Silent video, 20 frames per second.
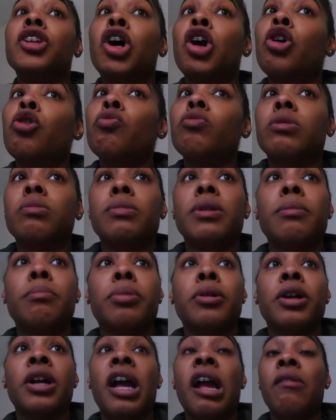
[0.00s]
don't
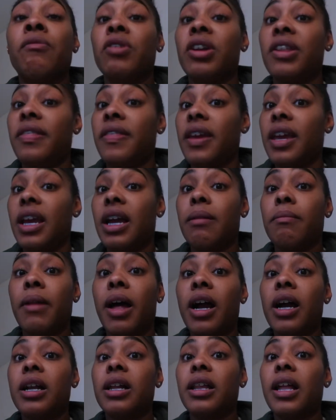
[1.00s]
remember everything. I'm
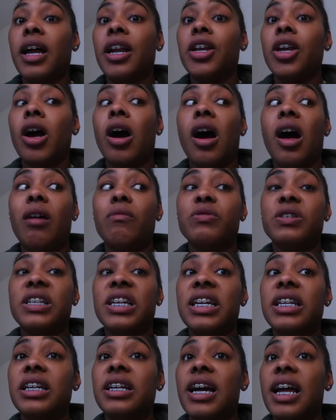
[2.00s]
not going to lie to y'all. I was
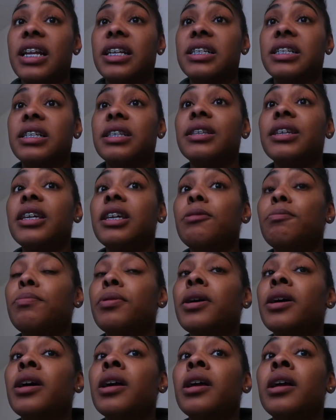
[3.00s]
in and out of sleep.
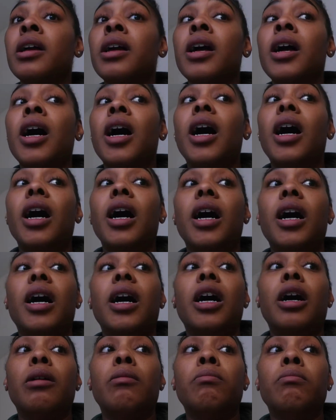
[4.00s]

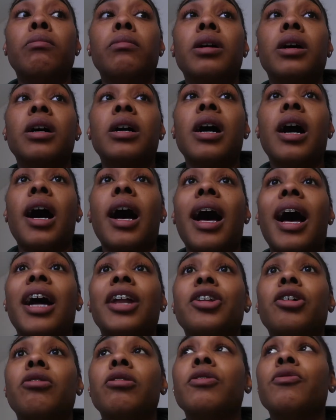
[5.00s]
I
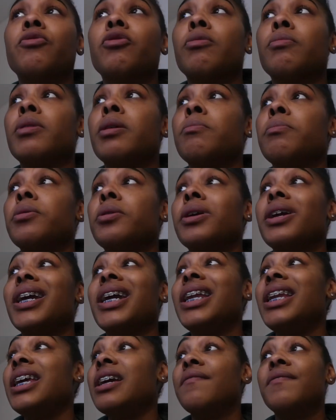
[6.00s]
don't even remember
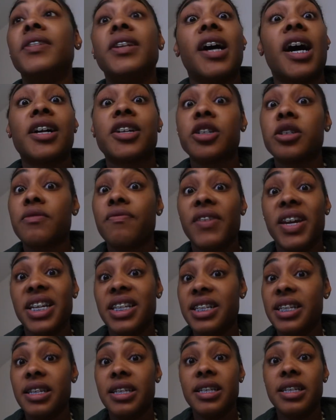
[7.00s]
any of the doctor's
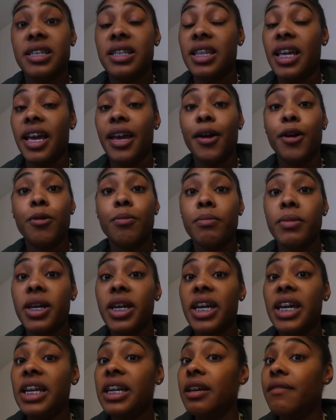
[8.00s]
faces that helped
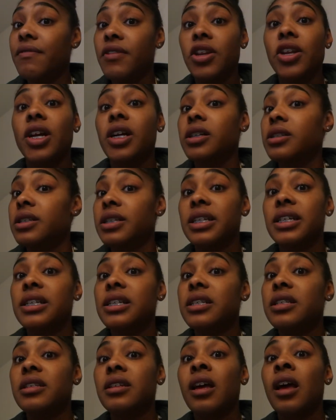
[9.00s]
me, any of the
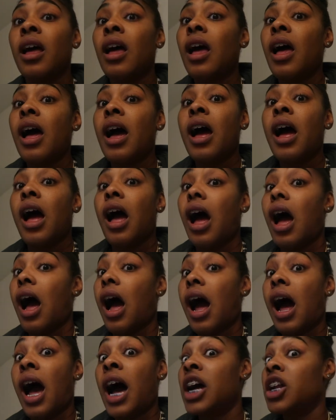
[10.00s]
nurses.
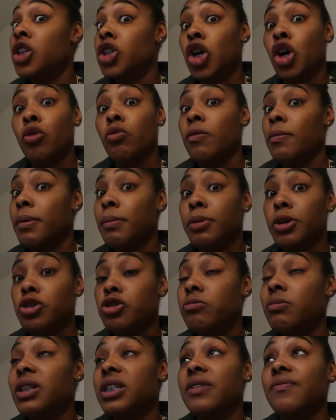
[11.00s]
I don't remember
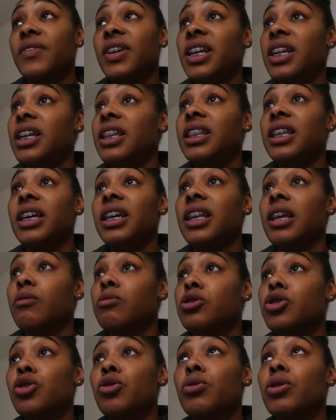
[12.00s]
too much of anything that
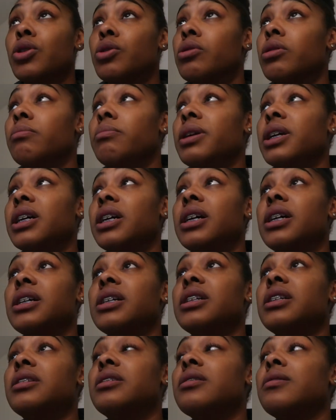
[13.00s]
was going on
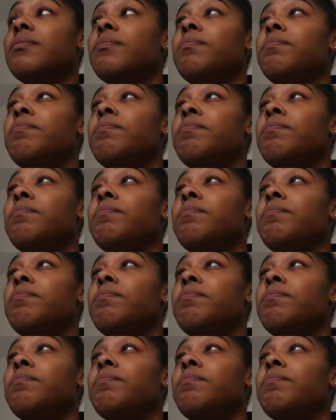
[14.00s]
because